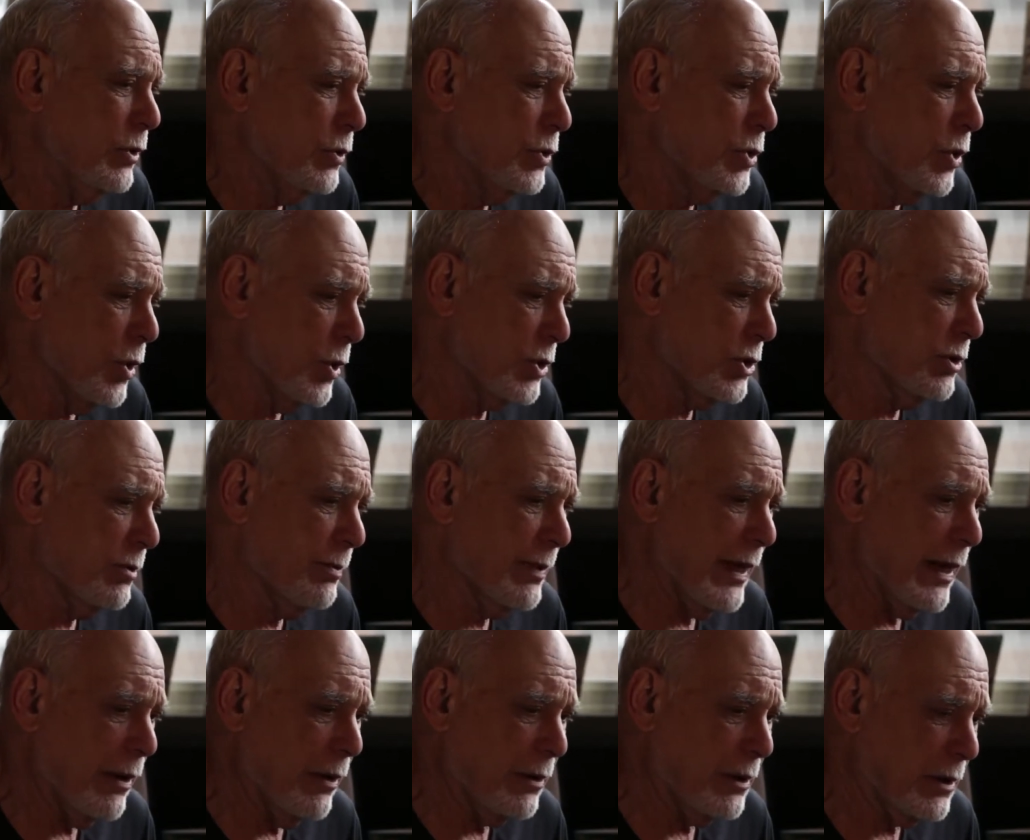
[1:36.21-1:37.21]
who talks
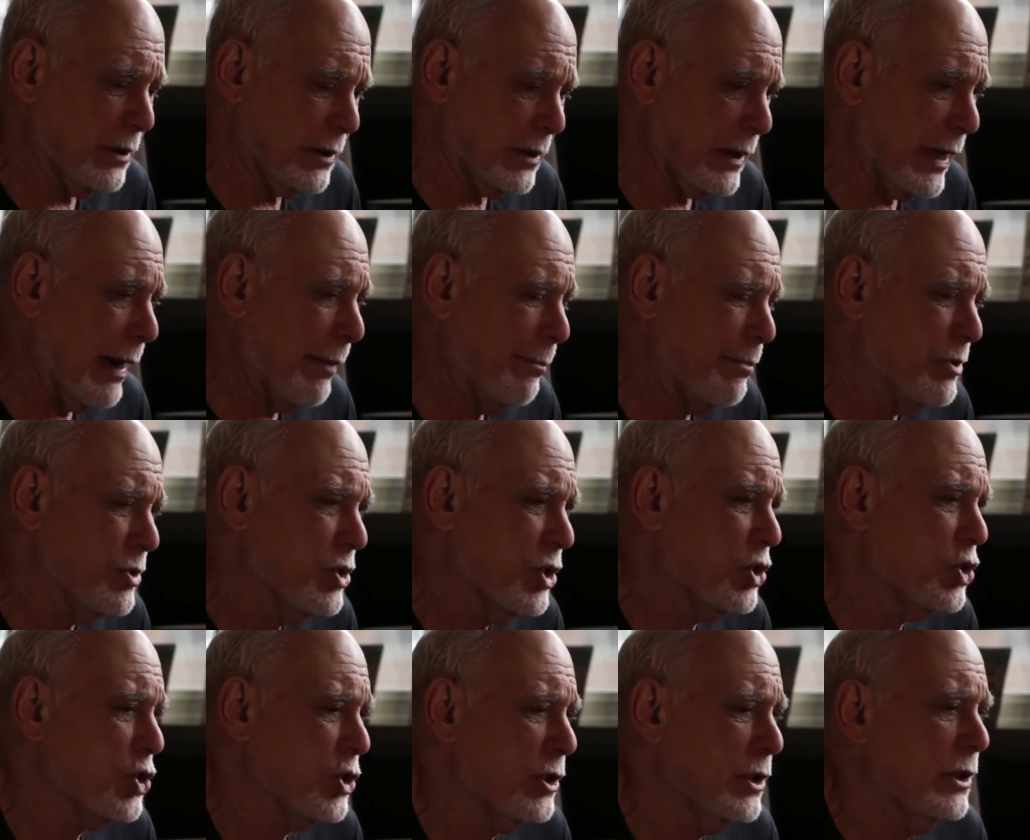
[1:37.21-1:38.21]
about
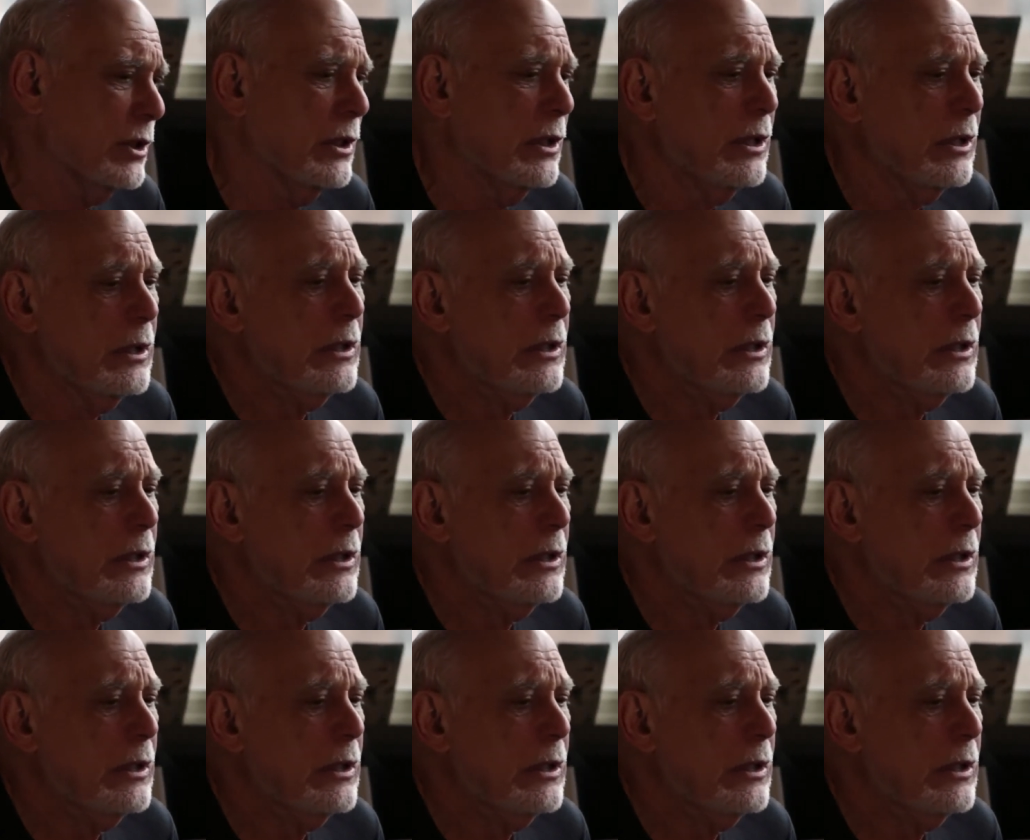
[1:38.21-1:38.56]
composition